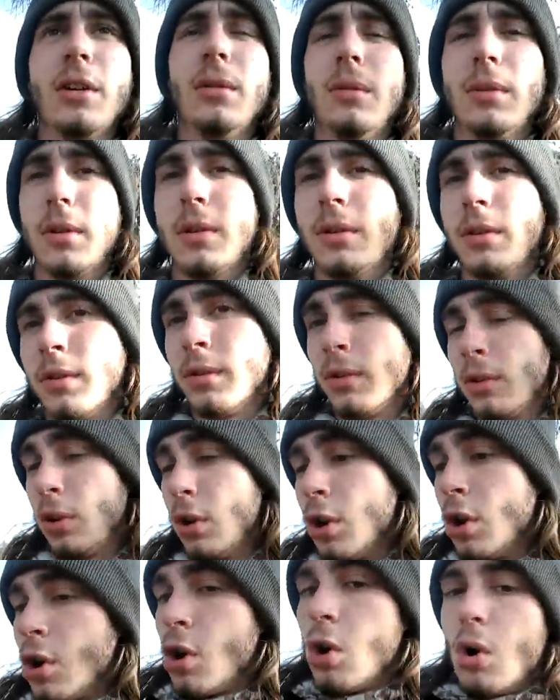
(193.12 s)
go.
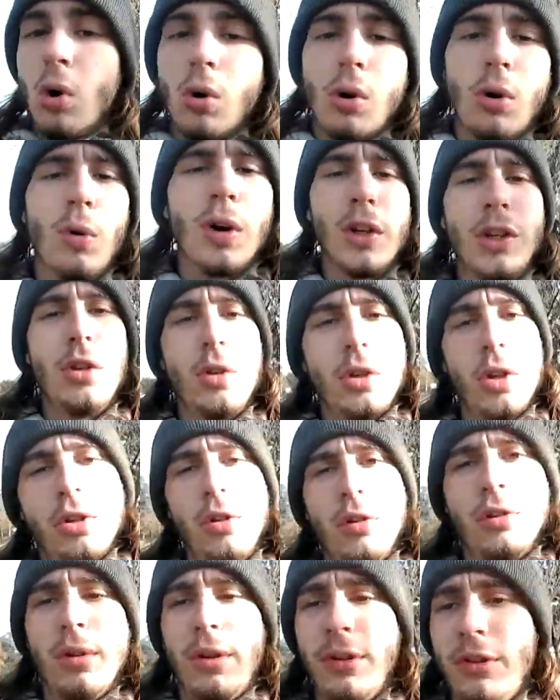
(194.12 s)
Or what you
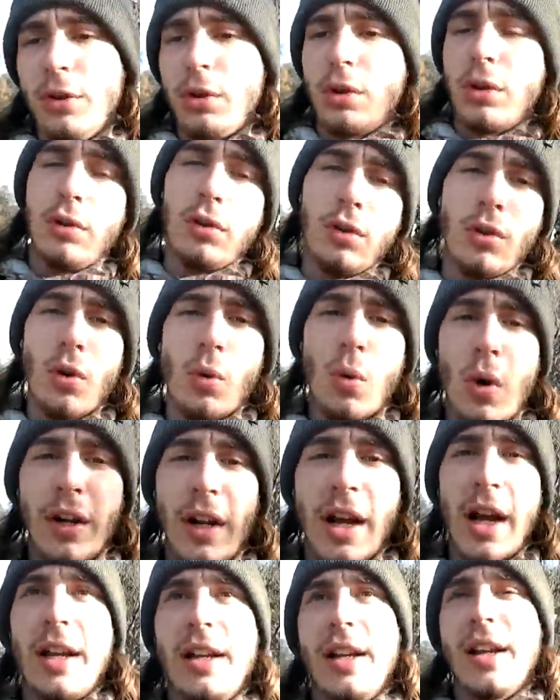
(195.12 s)
can do is you can do the
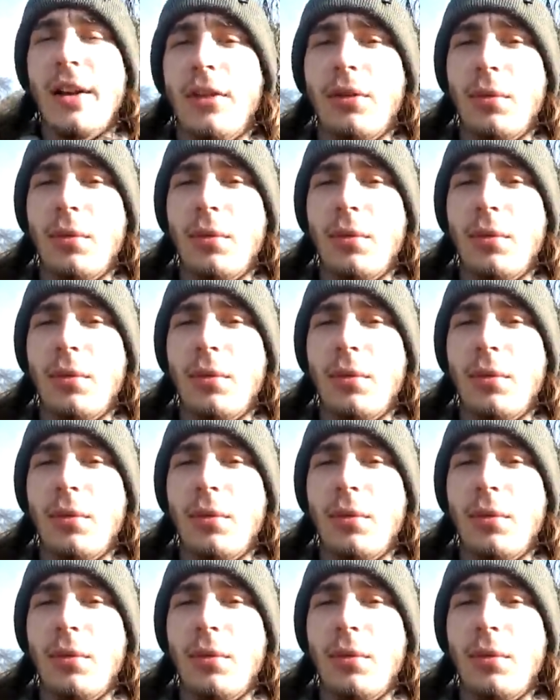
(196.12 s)
180